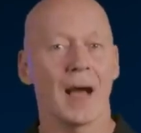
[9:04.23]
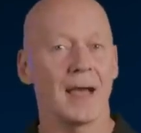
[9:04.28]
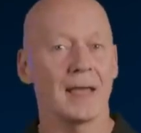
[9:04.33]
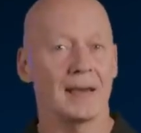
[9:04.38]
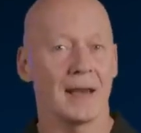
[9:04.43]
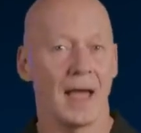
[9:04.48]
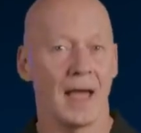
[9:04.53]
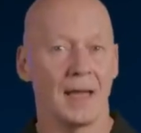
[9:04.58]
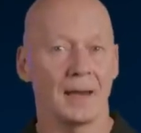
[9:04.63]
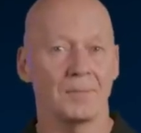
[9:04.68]

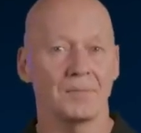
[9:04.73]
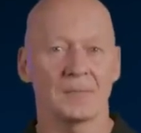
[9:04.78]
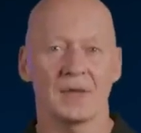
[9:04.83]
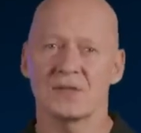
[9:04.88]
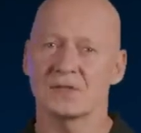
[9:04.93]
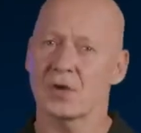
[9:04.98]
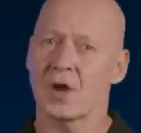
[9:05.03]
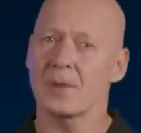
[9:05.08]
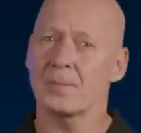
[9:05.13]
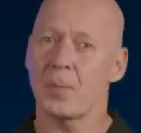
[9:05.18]
i9
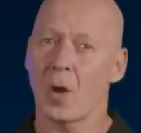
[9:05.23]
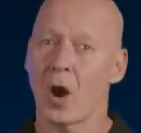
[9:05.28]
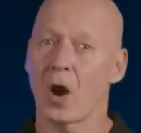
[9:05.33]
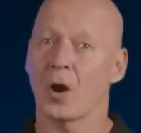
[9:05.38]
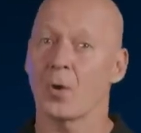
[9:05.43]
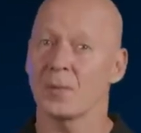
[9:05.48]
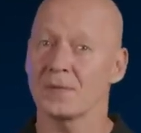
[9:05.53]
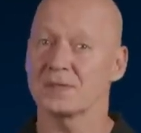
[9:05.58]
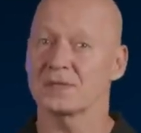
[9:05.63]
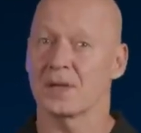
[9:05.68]
is on
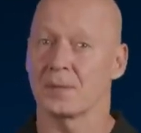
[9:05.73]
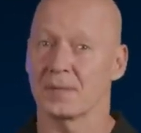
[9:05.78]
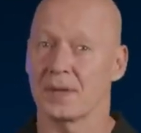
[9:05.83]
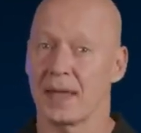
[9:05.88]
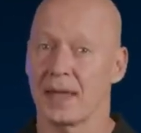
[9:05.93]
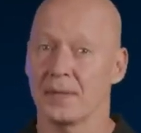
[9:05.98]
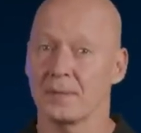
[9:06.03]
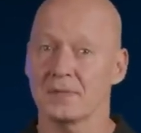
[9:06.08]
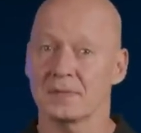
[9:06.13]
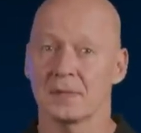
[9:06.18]
par with some
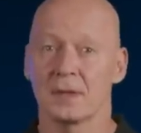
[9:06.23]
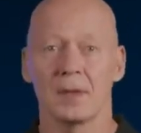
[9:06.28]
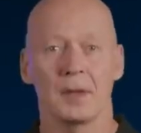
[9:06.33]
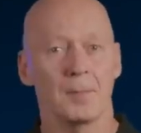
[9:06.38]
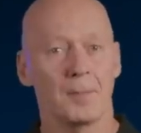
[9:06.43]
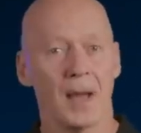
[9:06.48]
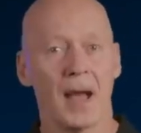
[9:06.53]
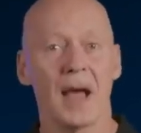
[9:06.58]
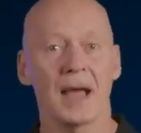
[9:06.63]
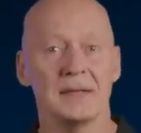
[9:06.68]
games,
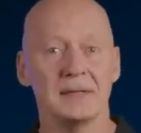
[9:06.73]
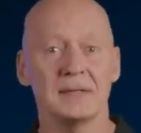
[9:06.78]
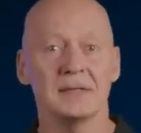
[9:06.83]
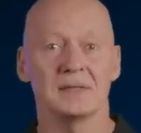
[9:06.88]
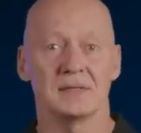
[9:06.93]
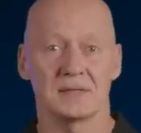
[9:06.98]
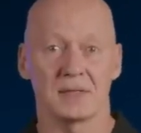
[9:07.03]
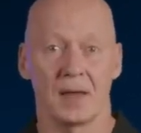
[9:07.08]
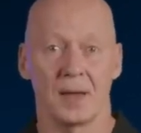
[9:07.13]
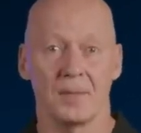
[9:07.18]
behind
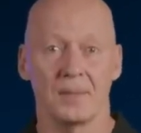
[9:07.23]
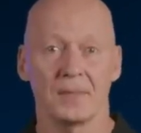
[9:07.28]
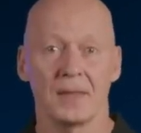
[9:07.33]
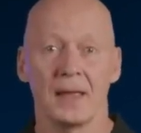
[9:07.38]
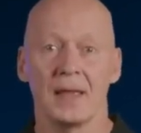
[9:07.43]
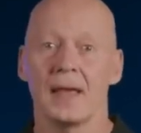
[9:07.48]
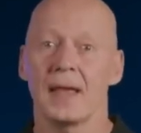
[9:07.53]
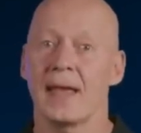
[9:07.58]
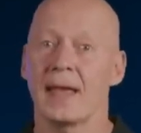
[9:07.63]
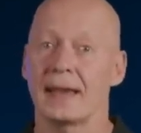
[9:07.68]
in some,
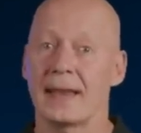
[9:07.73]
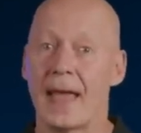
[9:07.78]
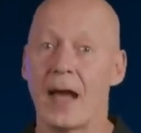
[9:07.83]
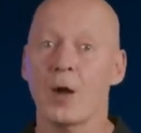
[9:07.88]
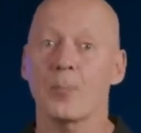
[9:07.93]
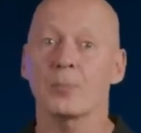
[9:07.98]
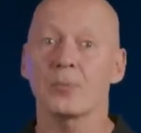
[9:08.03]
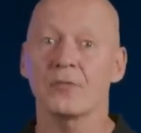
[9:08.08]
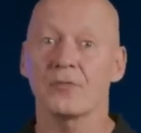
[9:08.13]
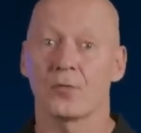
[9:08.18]
and
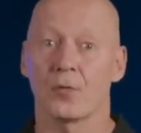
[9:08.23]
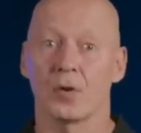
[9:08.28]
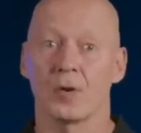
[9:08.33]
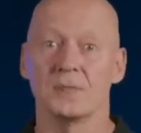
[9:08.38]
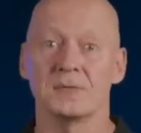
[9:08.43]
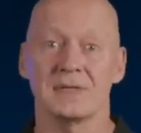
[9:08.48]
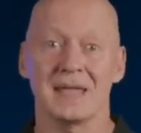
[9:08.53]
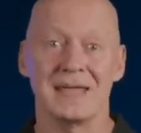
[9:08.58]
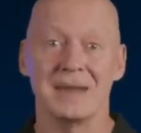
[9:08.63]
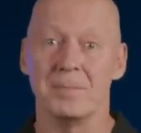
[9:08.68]

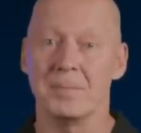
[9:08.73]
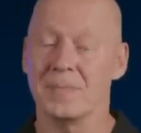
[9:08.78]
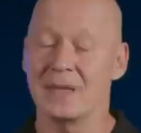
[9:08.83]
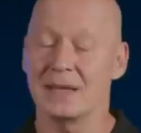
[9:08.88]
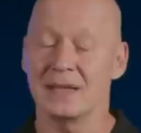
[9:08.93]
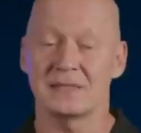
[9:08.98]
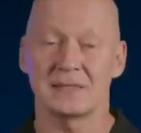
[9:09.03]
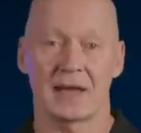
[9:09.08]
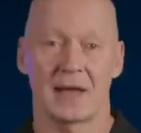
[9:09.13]
outperforms in many